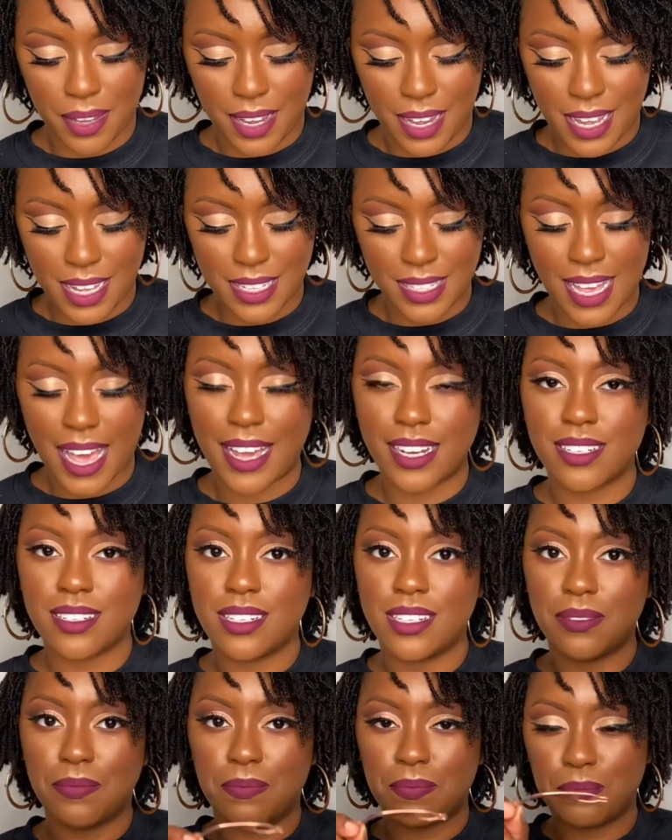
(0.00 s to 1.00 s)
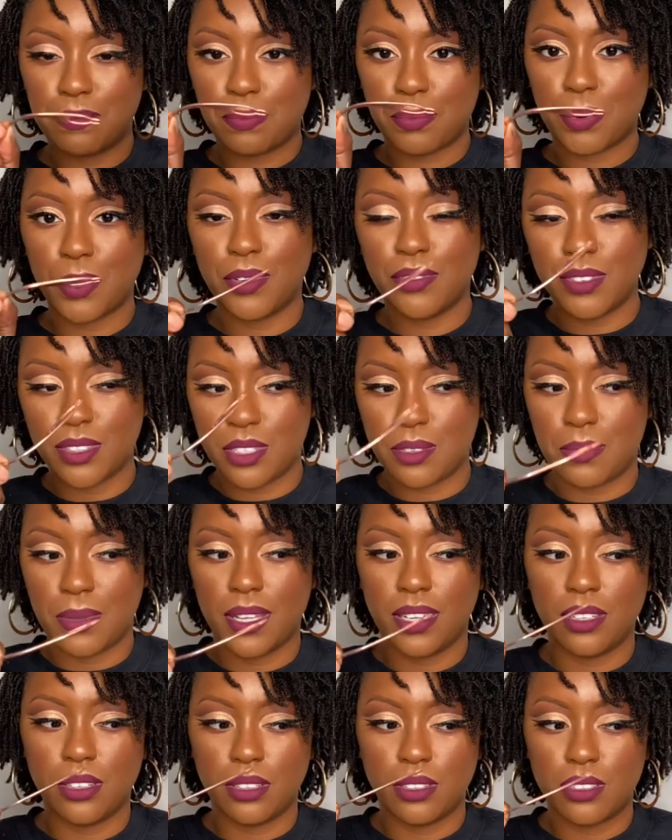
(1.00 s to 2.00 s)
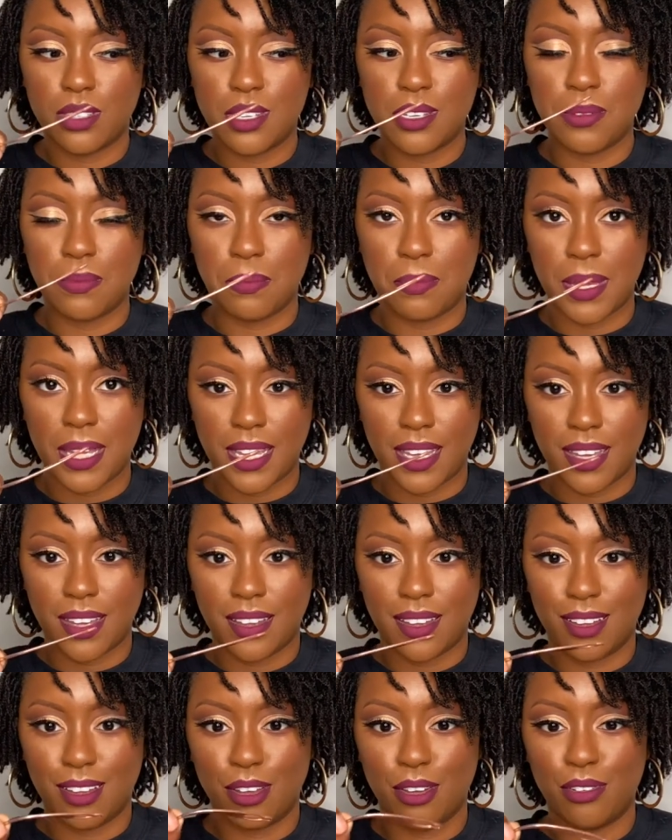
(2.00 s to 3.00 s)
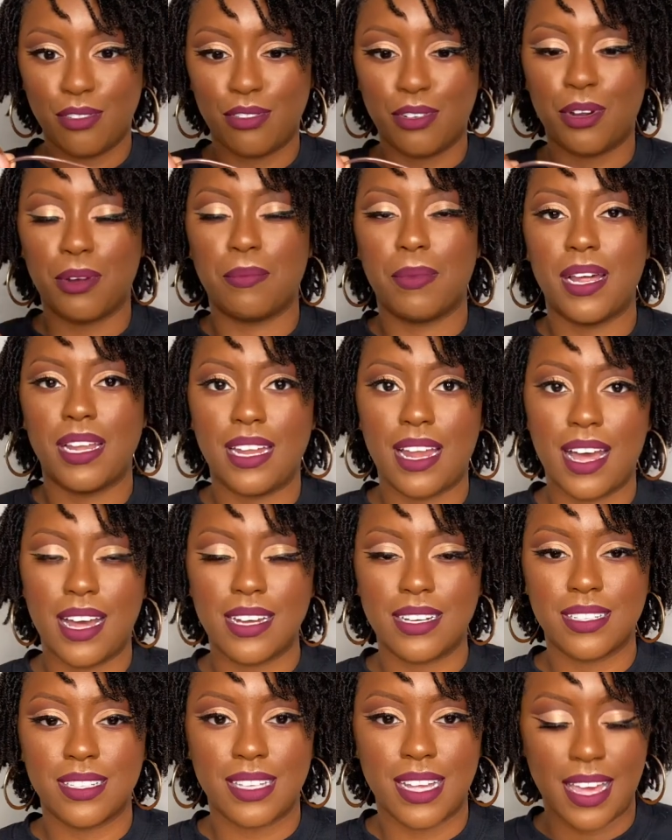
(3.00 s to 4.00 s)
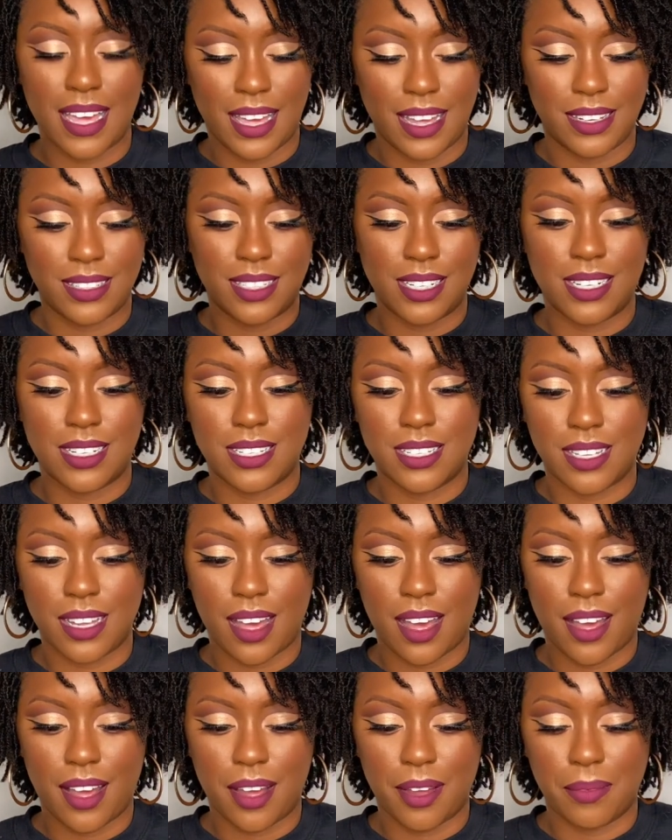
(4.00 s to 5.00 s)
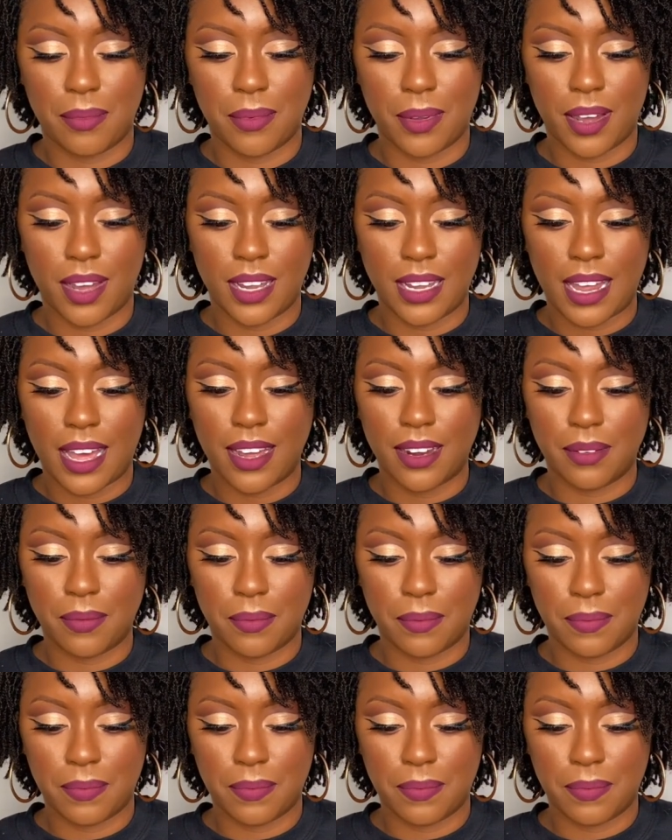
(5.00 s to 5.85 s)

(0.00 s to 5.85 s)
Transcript: It's actually proven to be a little too big for my locks, and just a lot